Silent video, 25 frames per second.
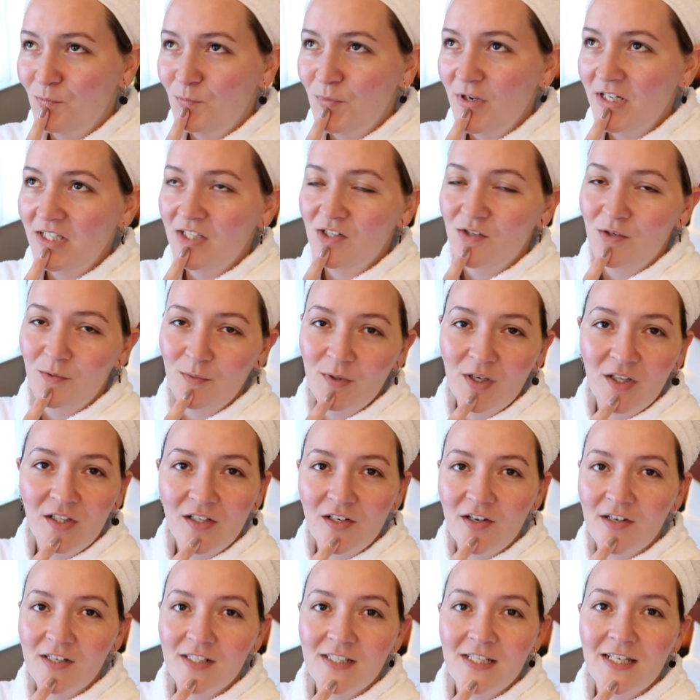It's not worth
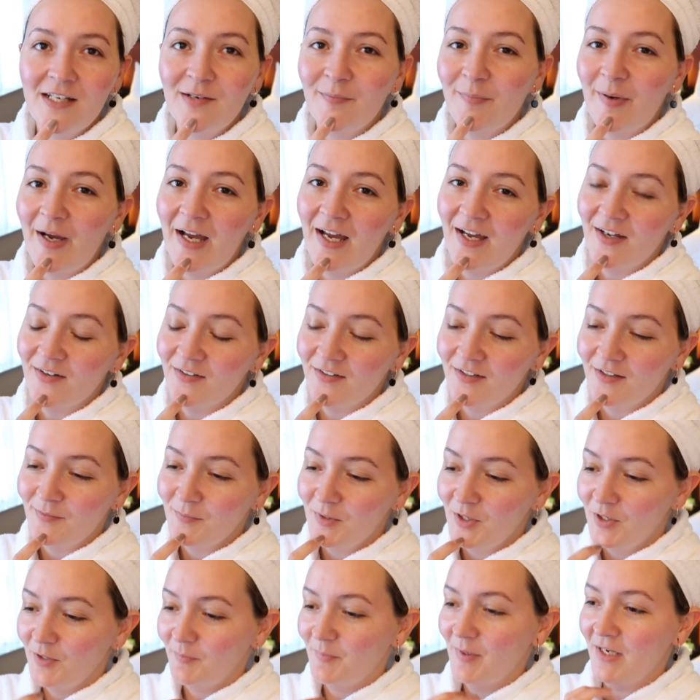£19, I'm
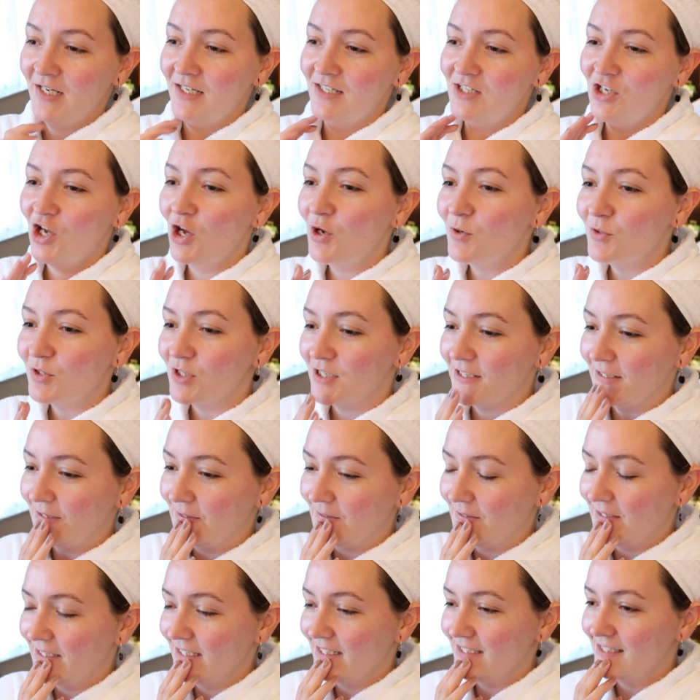going to be totally
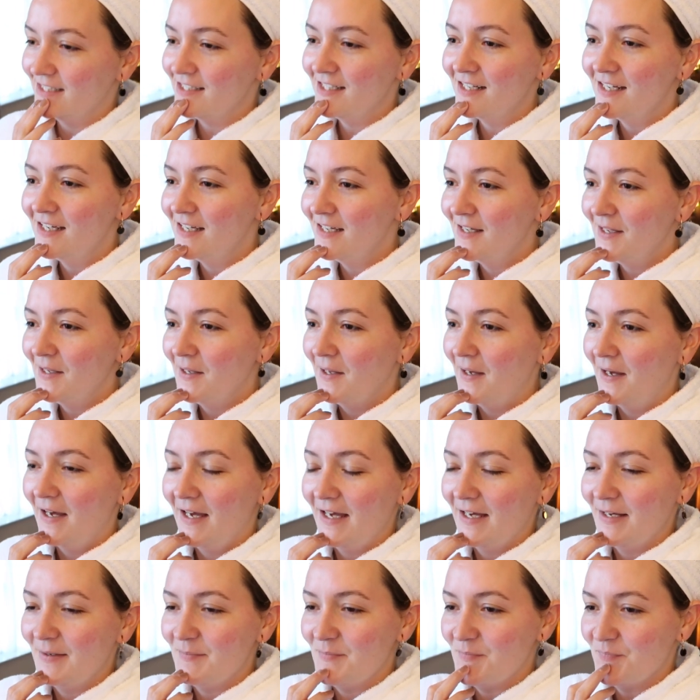honest.
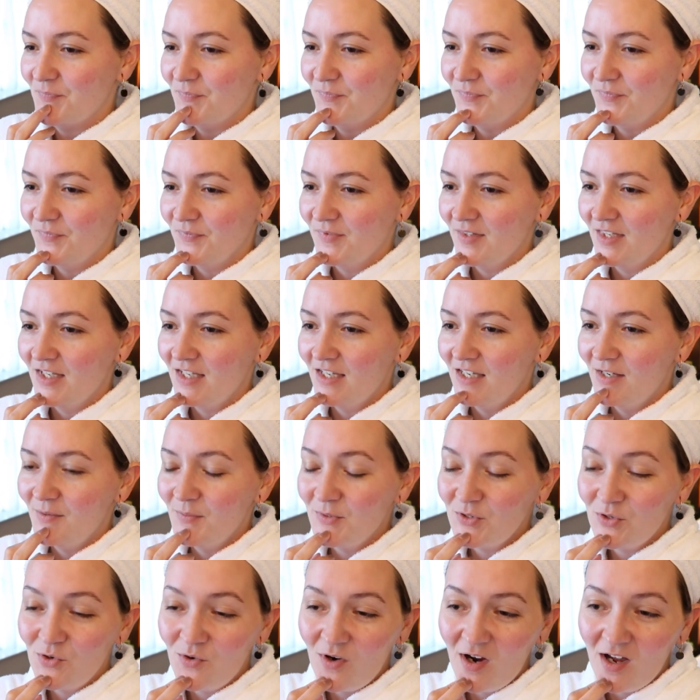It
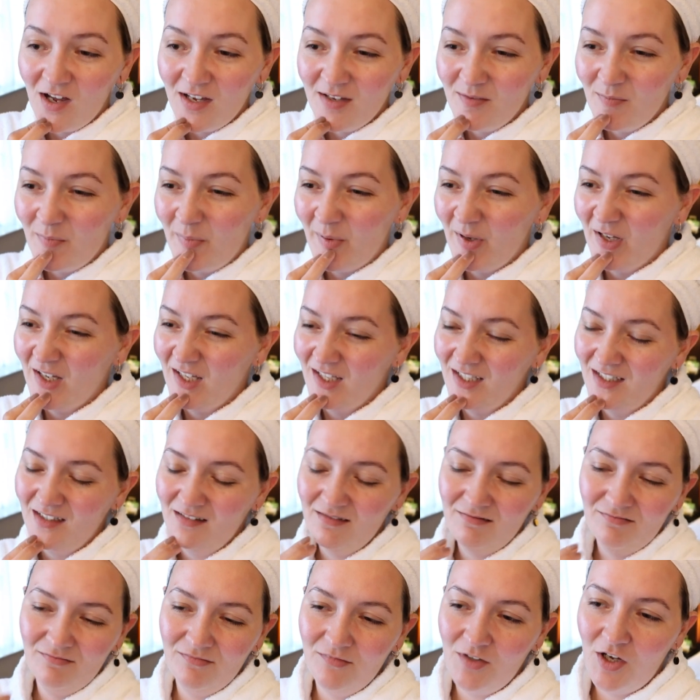was alright, but
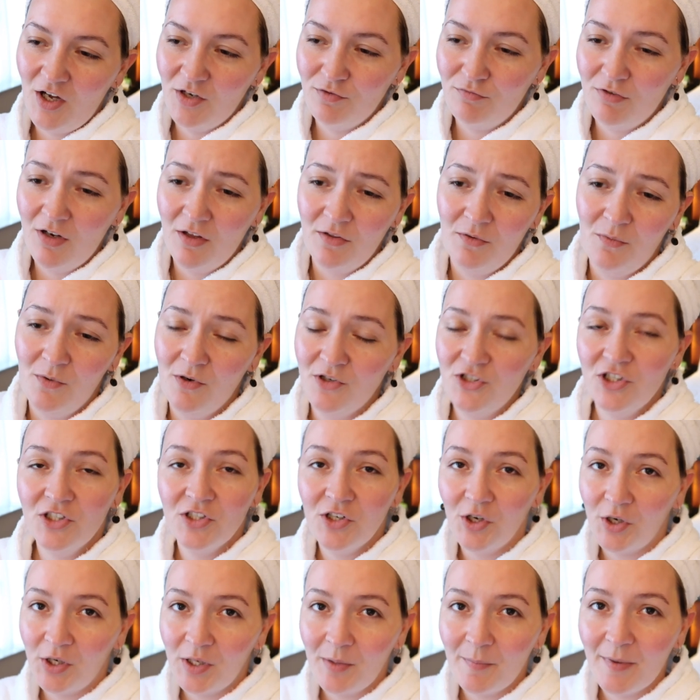I'd rather watch a
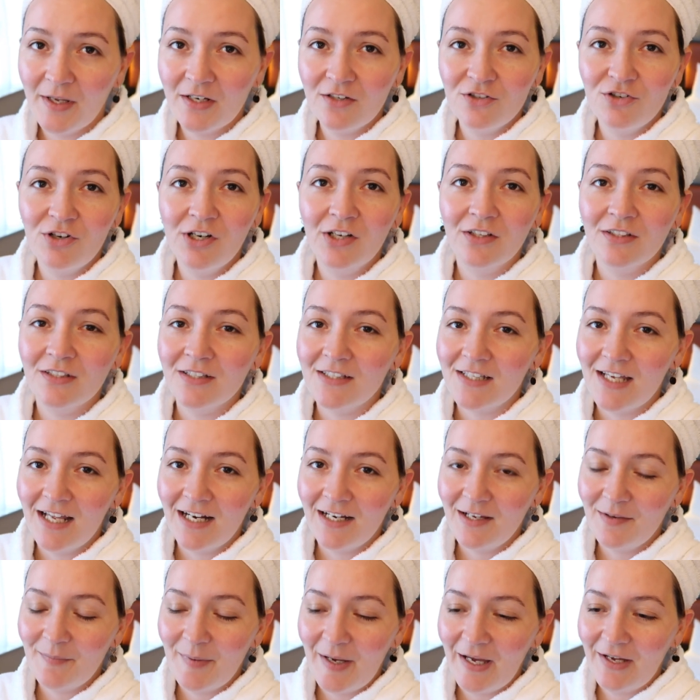documentary on the
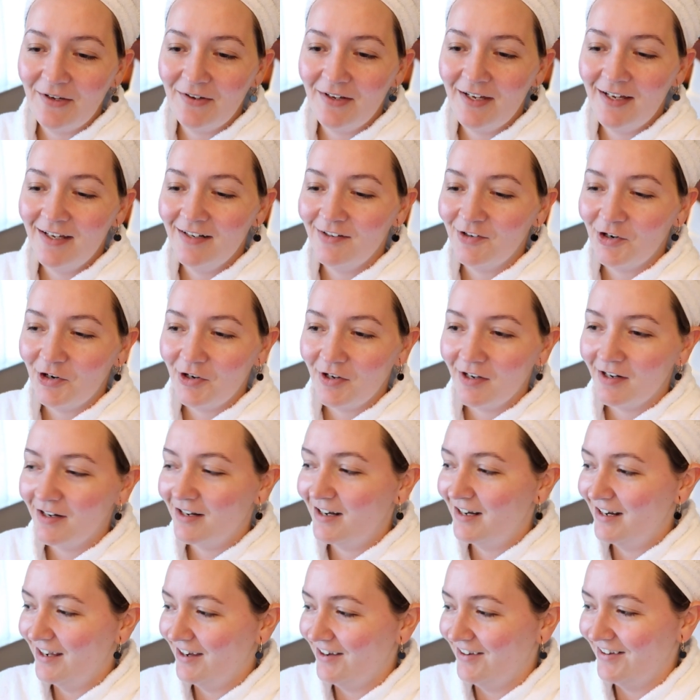telly about it, not going
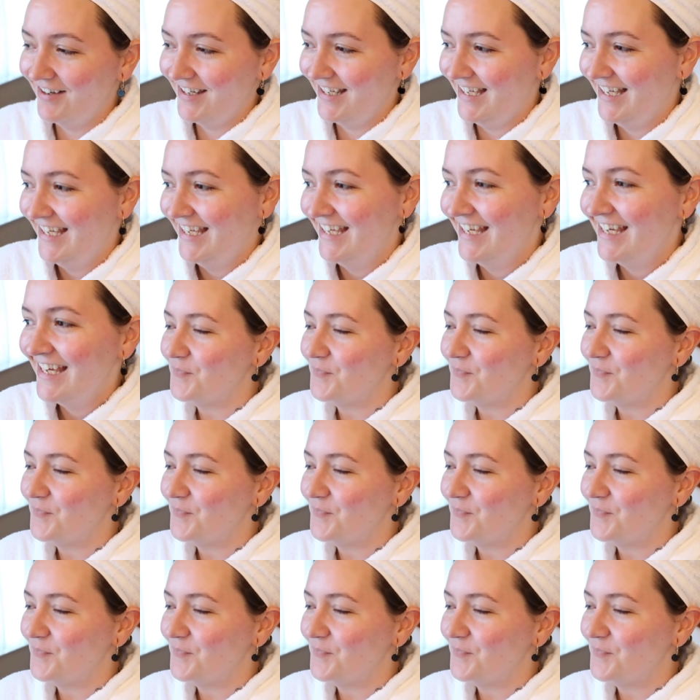to lie.